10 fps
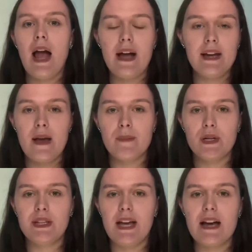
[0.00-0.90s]
An Ember in
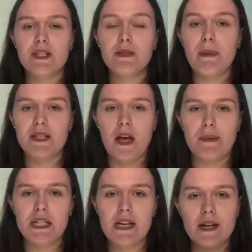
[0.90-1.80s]
the Ashes by Saba
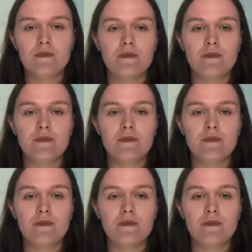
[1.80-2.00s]
Tahir.